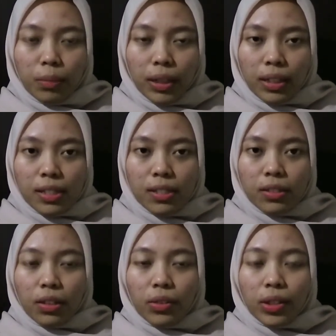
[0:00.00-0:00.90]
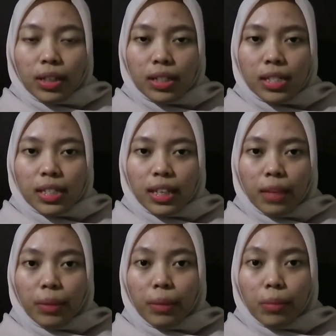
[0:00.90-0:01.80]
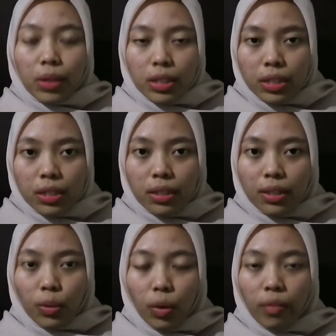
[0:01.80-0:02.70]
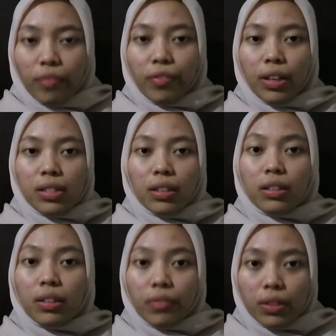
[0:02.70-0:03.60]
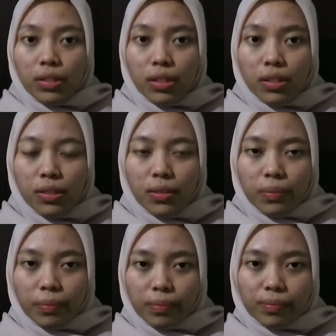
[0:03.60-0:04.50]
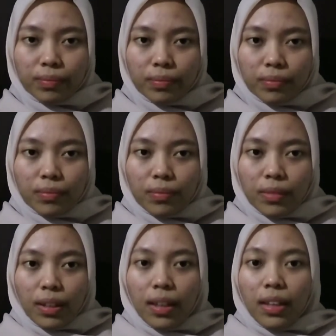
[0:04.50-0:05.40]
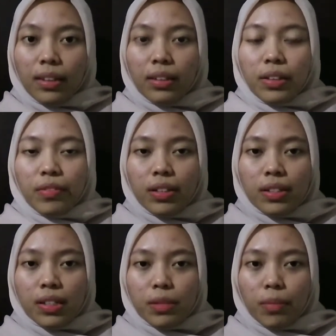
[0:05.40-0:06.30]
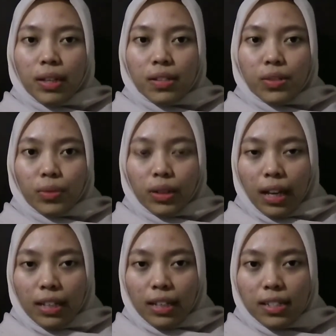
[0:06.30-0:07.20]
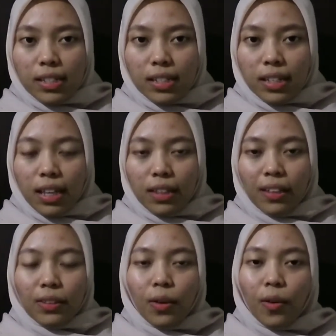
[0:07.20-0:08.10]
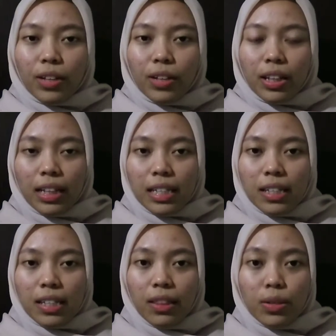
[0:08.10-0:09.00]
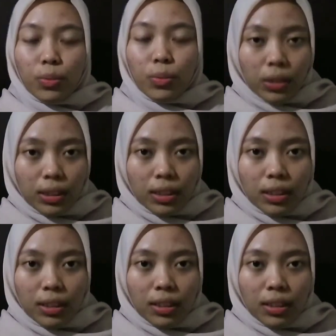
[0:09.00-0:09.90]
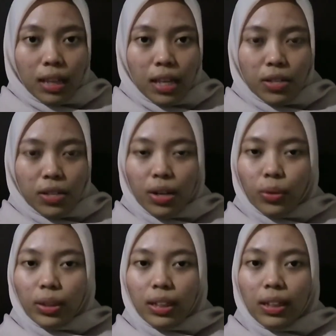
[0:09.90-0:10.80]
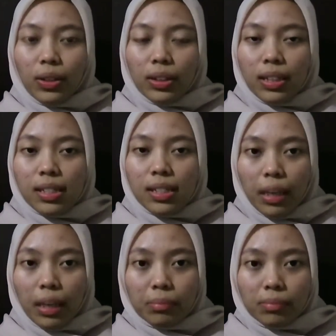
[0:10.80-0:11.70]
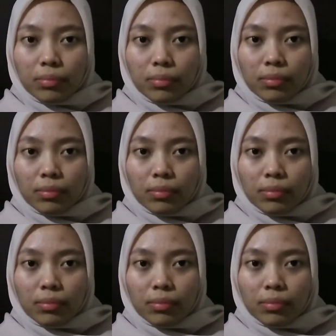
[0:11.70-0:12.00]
Because tolerance can be immersed when we face our differences. The differences makes us realize that all the things in this world is not really look the same,